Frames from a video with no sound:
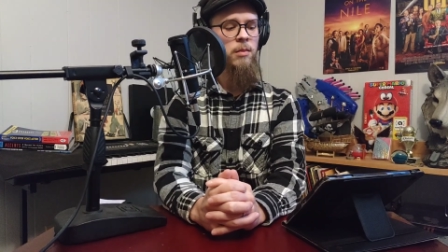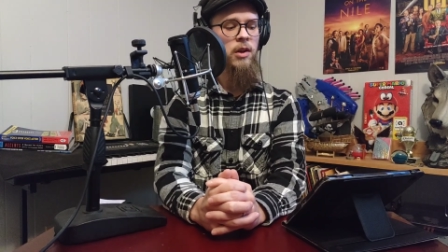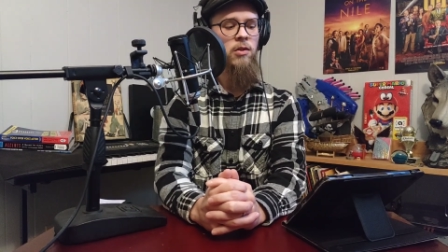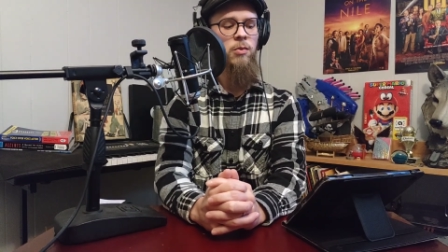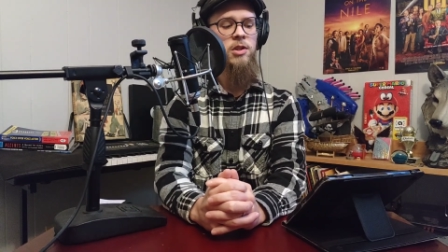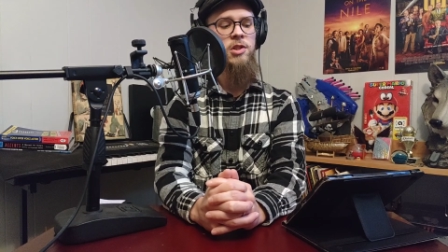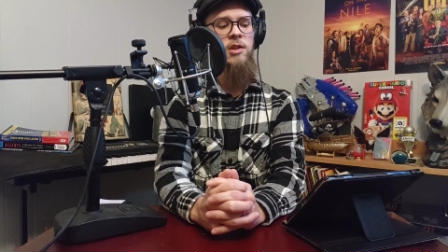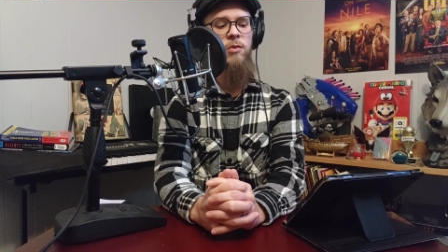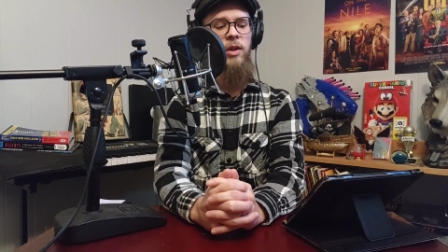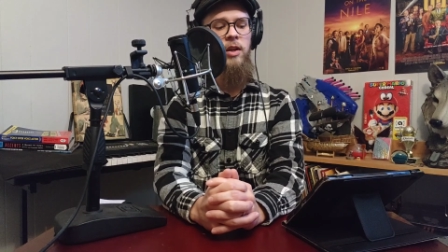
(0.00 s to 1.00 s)
But here's what
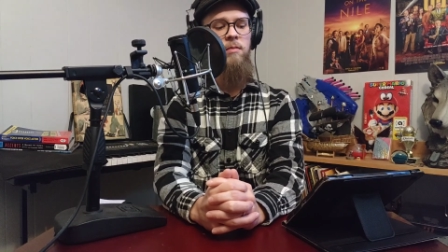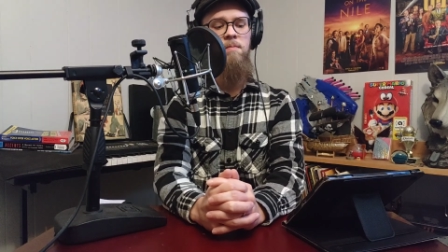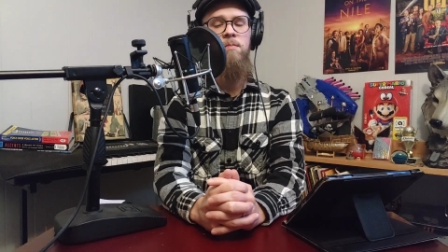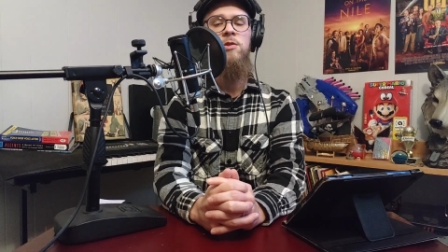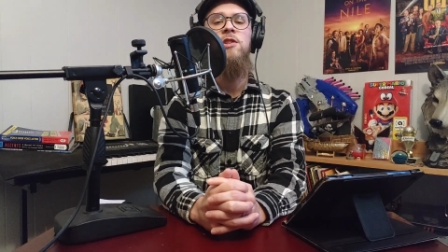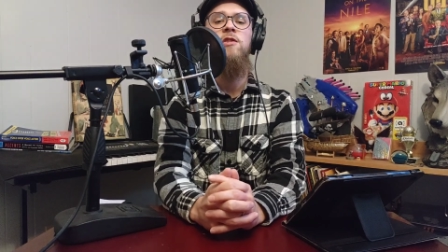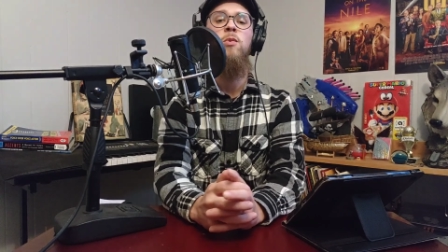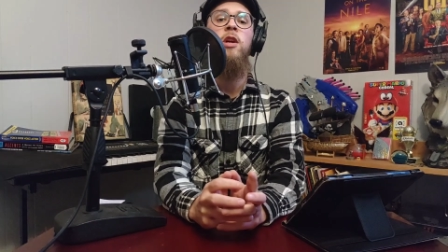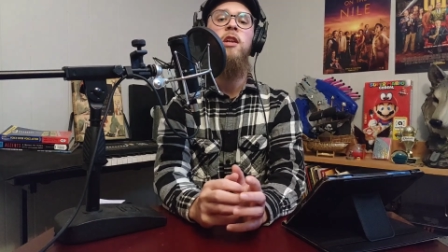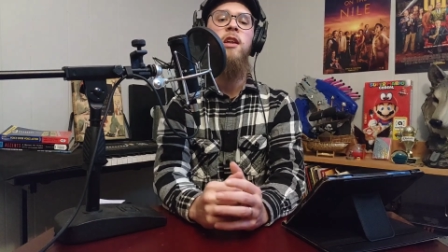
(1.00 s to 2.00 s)
she tweeted she
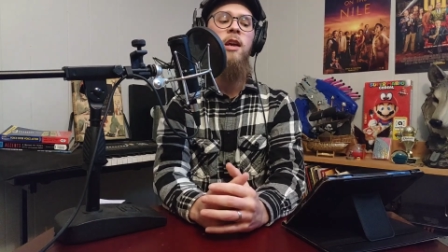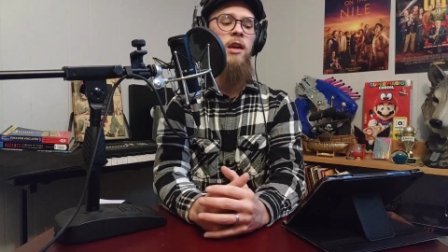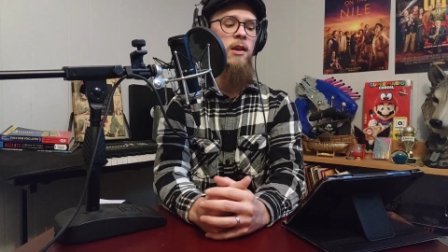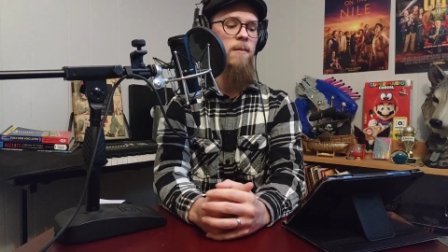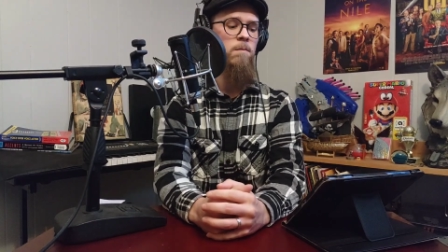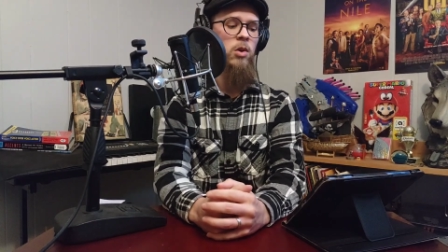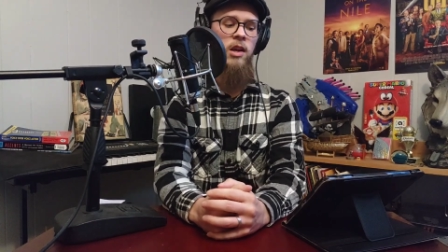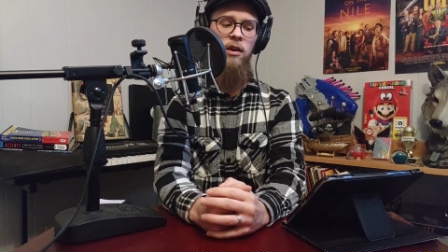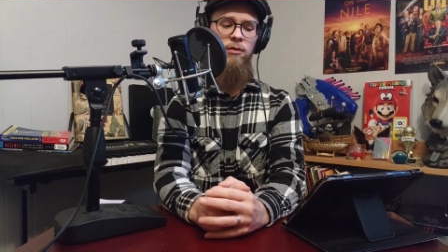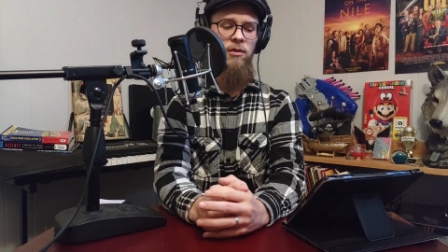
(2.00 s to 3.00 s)
tweeted a
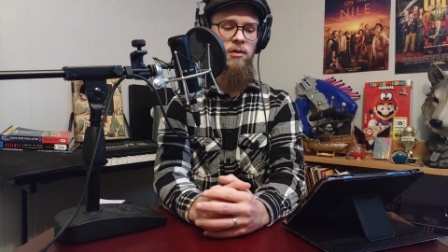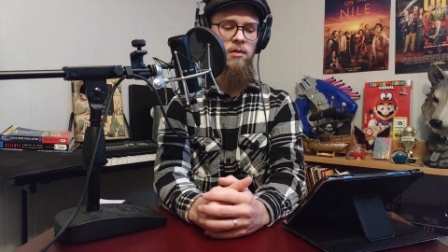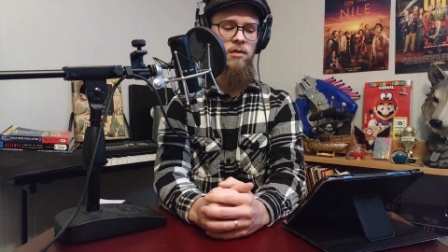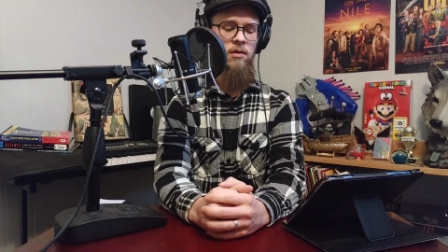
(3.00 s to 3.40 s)
GIF.